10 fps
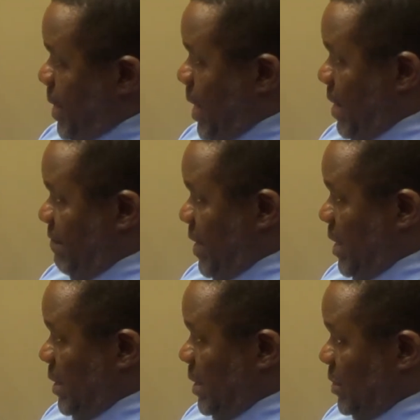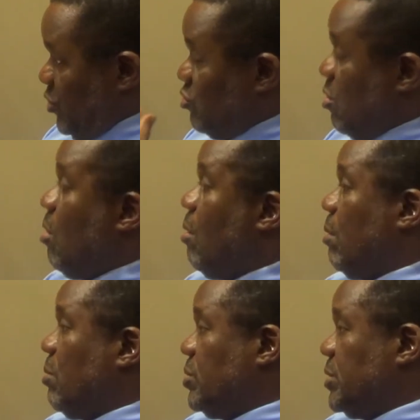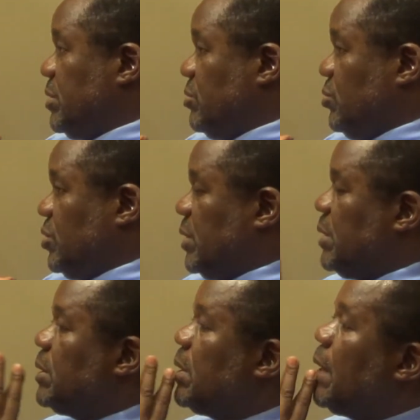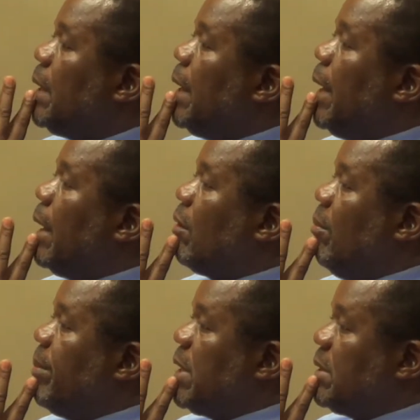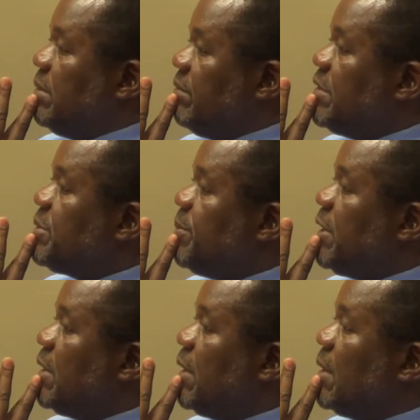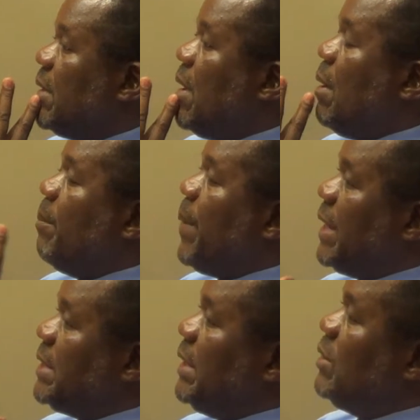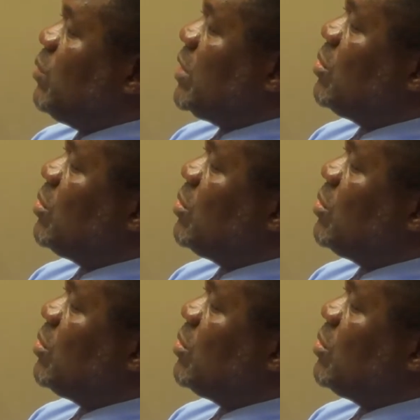a very strong constitution, comparatively speaking. But it was